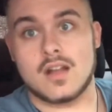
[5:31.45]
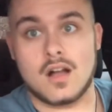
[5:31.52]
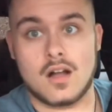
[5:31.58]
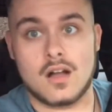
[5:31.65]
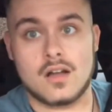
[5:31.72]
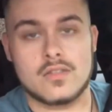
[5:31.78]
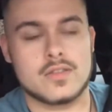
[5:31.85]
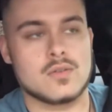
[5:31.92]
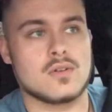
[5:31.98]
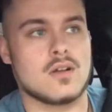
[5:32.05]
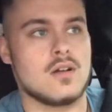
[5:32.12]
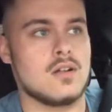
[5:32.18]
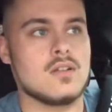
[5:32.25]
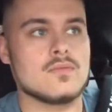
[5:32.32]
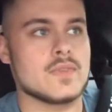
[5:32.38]
"Huh," and they were
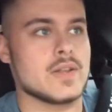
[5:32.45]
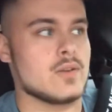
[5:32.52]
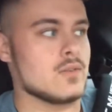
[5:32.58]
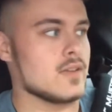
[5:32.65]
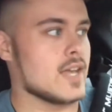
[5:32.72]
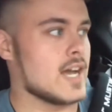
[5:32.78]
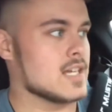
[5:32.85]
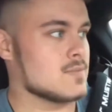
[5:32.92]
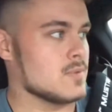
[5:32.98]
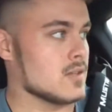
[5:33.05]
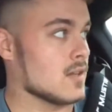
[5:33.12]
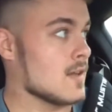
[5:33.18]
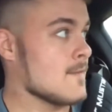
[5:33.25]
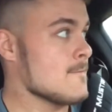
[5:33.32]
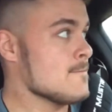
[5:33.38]
all,
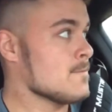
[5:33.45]
gasping.